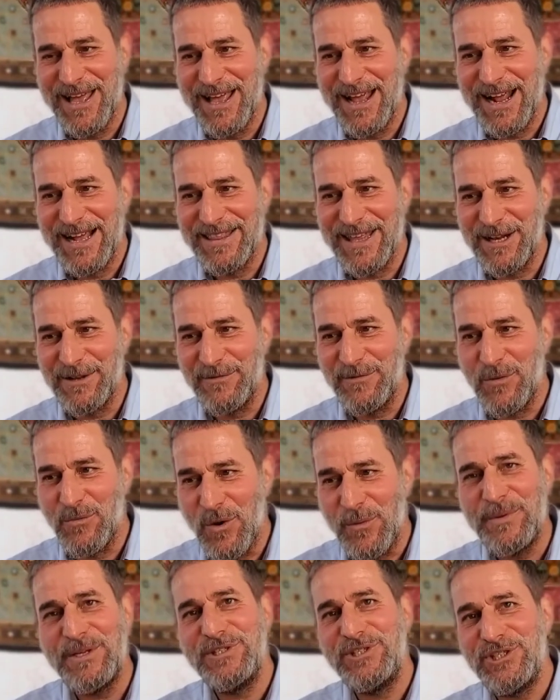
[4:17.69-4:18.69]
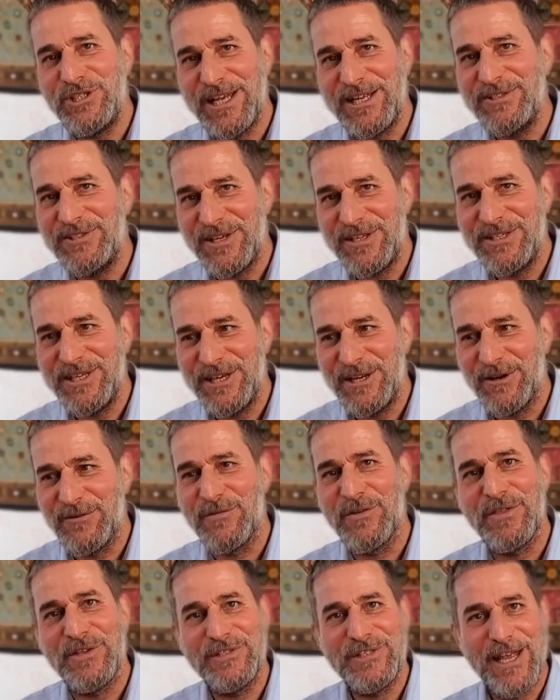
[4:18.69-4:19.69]
And that if a woman sheds a tear
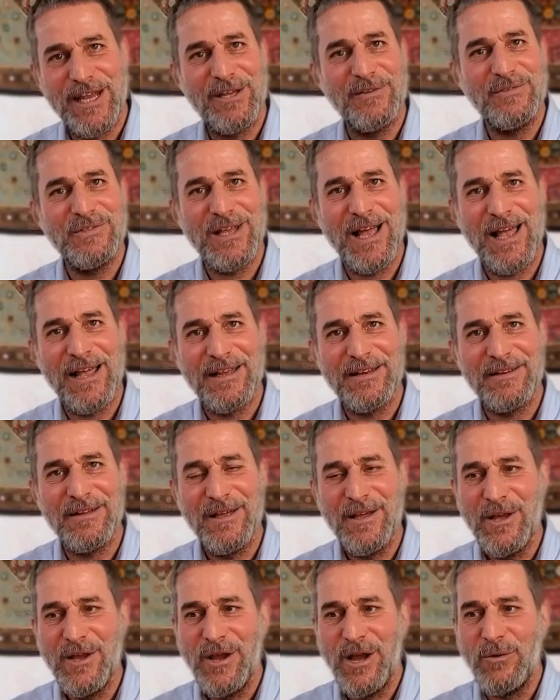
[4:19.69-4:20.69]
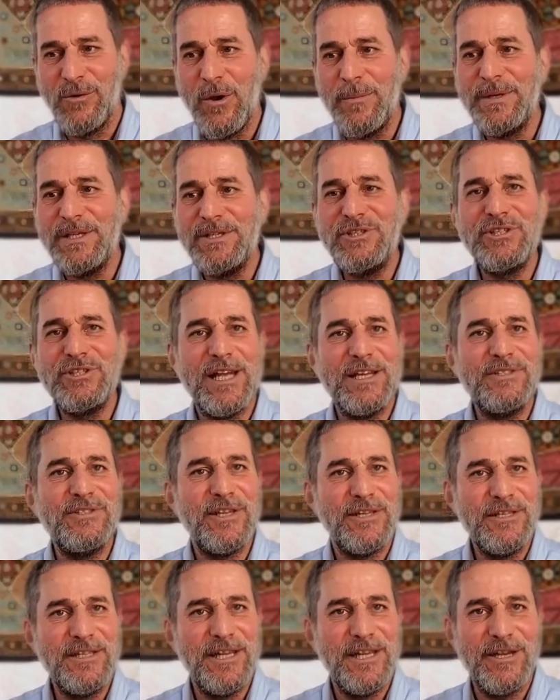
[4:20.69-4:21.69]
for the sake of Zion, a woman sheds
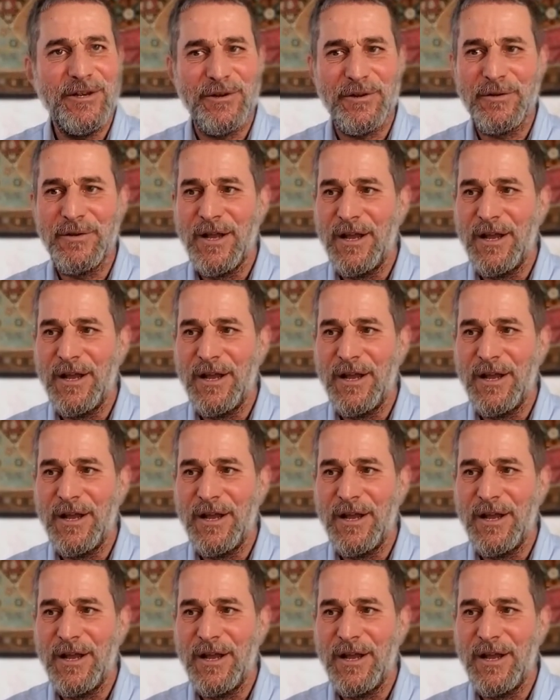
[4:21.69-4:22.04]
a tear